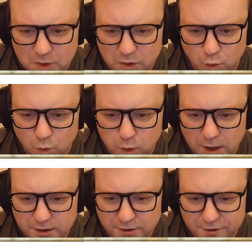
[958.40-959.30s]

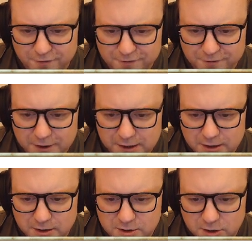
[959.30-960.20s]
While the
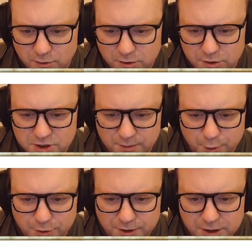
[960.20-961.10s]
figure... So, good
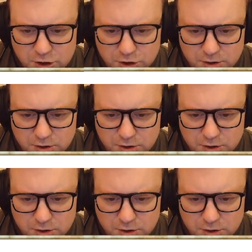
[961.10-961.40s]
subordination